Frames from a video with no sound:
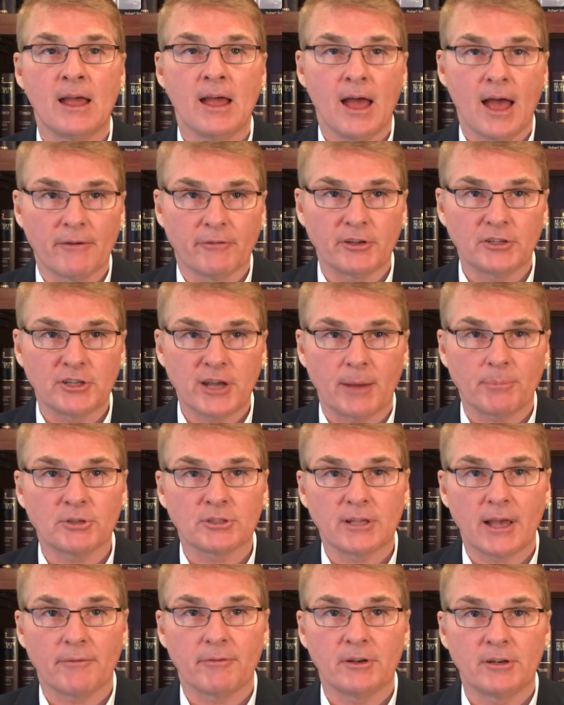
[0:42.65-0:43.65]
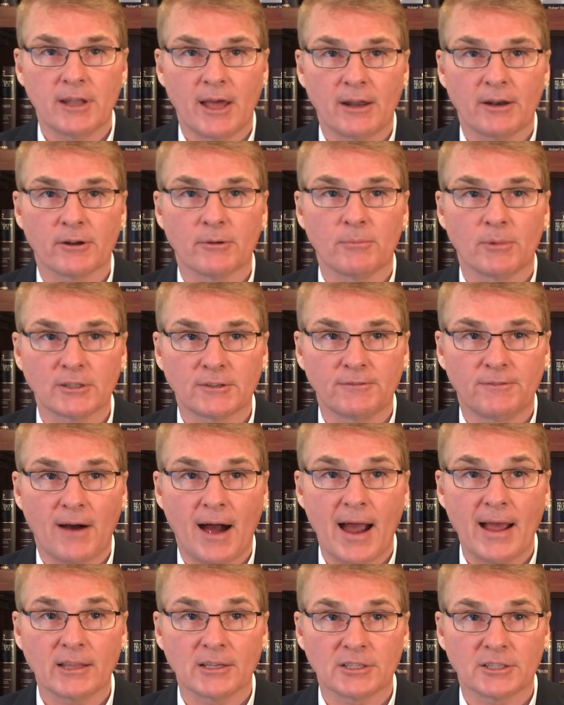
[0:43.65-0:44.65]
Every Chapter 7 debtor must
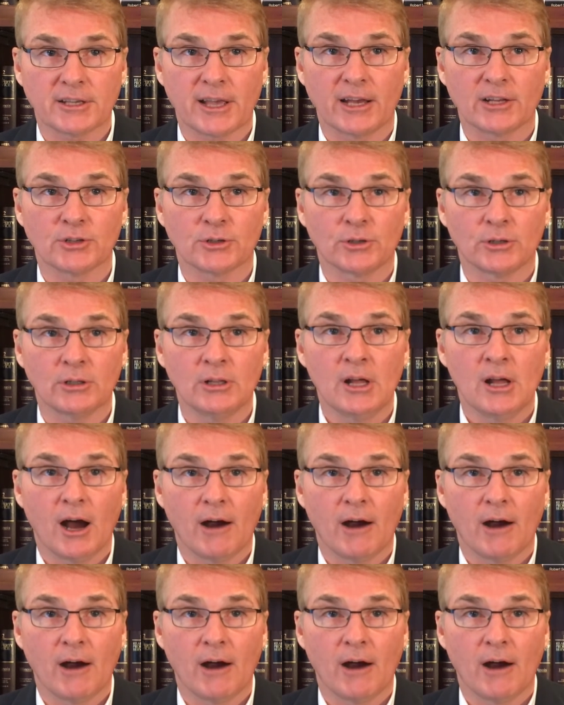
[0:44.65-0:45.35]
file a schedule